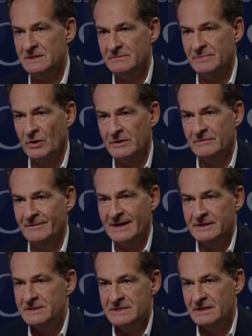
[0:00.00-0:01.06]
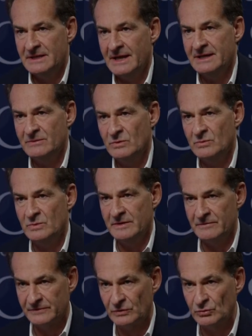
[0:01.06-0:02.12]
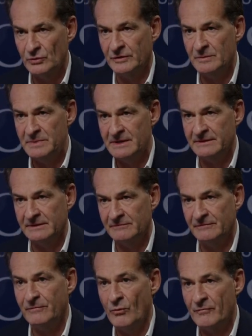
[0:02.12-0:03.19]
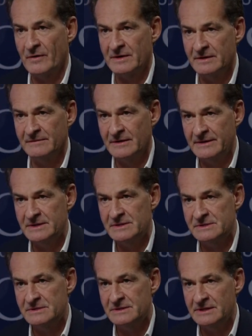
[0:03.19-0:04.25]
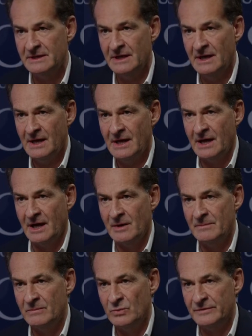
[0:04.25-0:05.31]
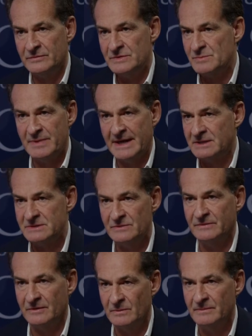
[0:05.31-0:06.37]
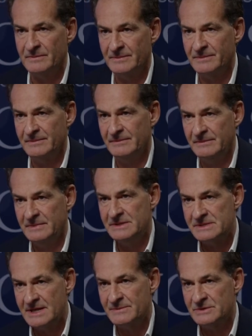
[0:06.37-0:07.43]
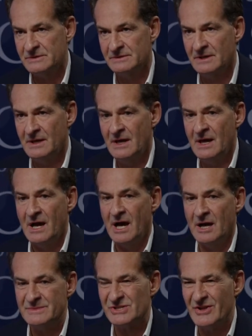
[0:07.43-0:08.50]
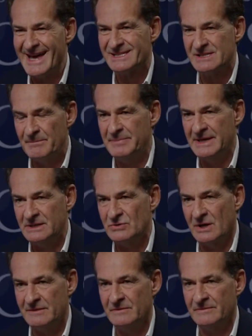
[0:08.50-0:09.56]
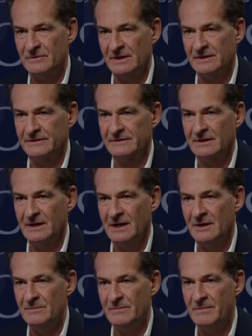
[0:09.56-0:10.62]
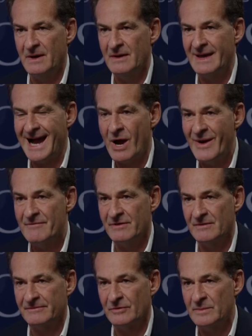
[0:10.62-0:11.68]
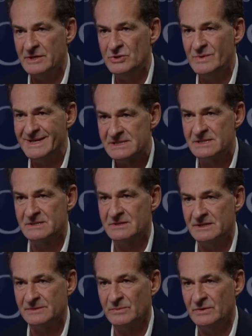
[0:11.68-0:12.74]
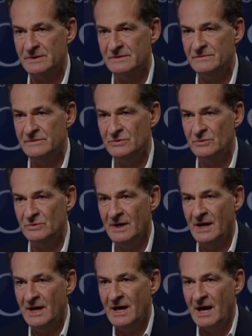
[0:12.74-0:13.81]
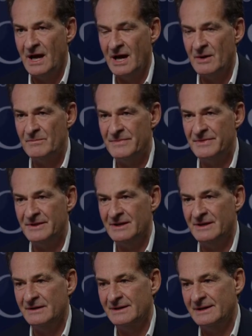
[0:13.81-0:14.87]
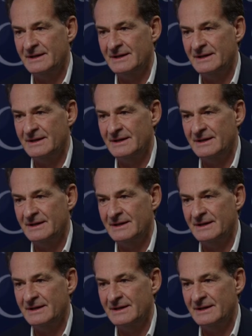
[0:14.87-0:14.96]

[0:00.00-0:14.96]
and part of our DNA and what we have sought to be at the forefront of our industry um, with respect to from inception. Um, so that's a big driver for us. Um, however, from a US interest point of view, um, the